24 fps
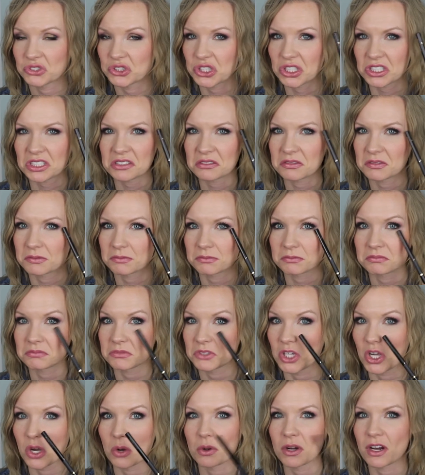Just
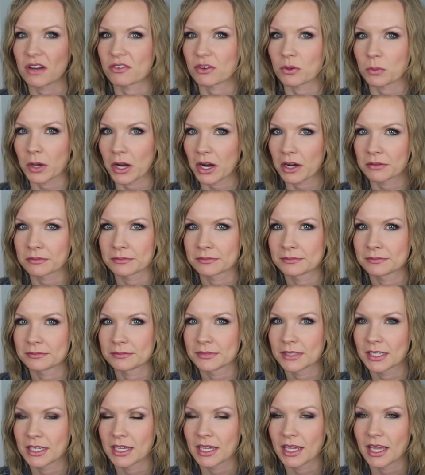going everywhere.
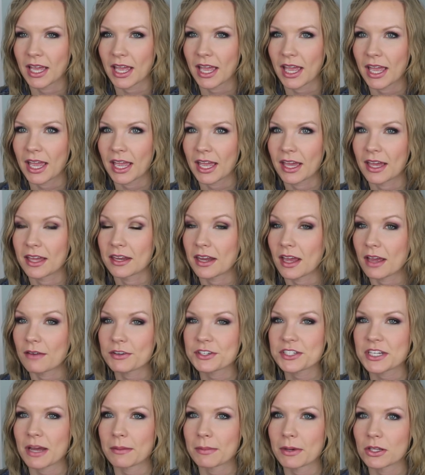And
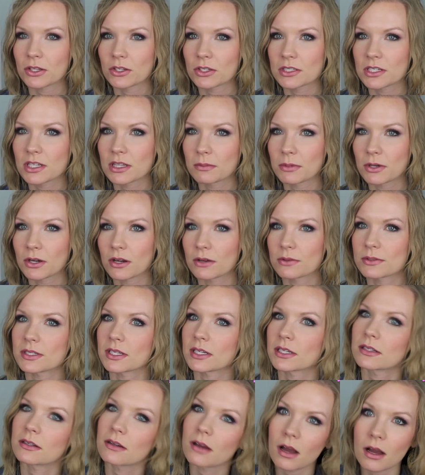every time I looked in the mirror, I was
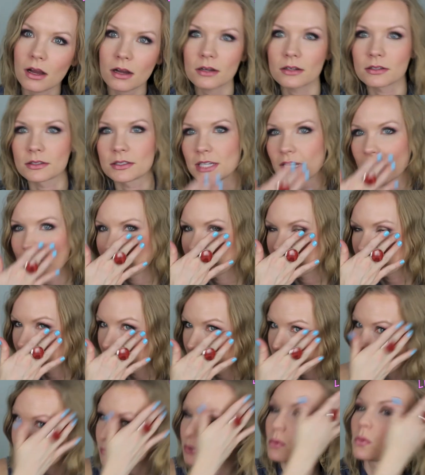like, oh, dang it,
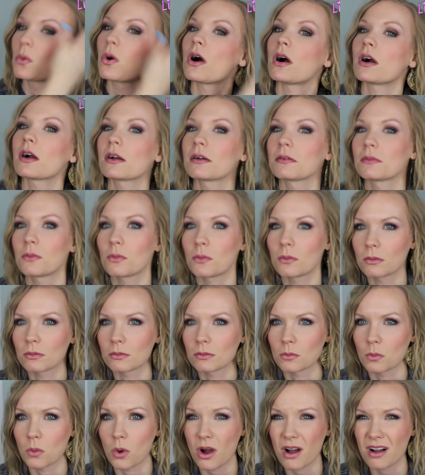I'd have to walk,
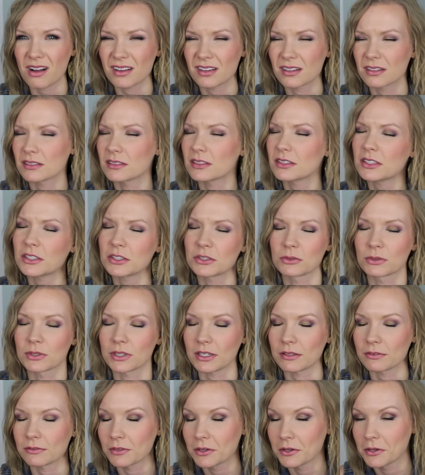walk, good
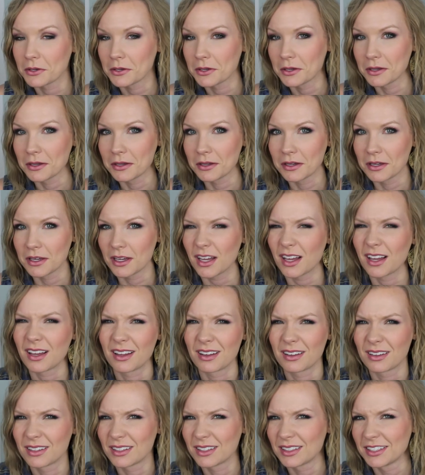grief.
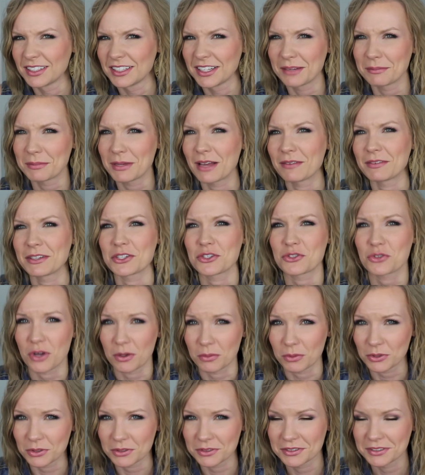Having
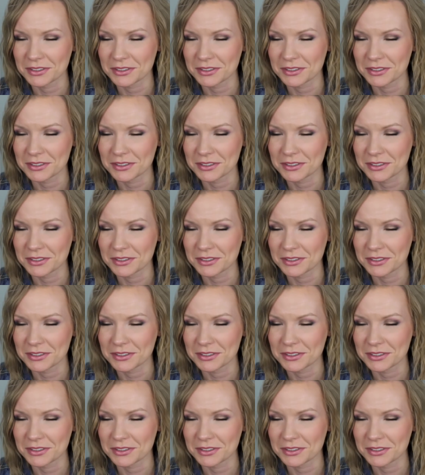trouble.